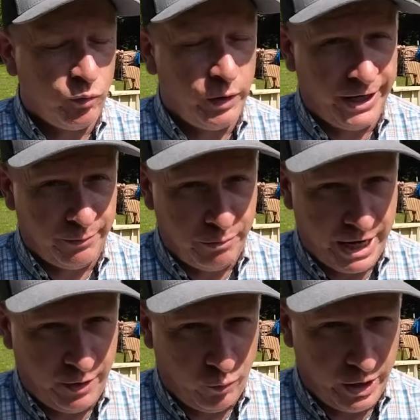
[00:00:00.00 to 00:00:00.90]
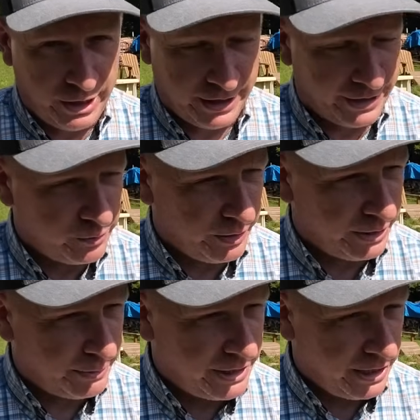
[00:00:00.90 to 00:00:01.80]
We had a banger week last week,
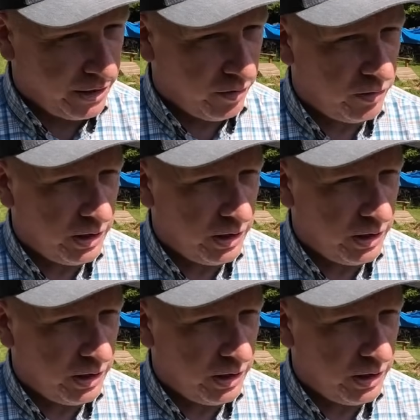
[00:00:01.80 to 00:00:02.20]
let me tell y'all,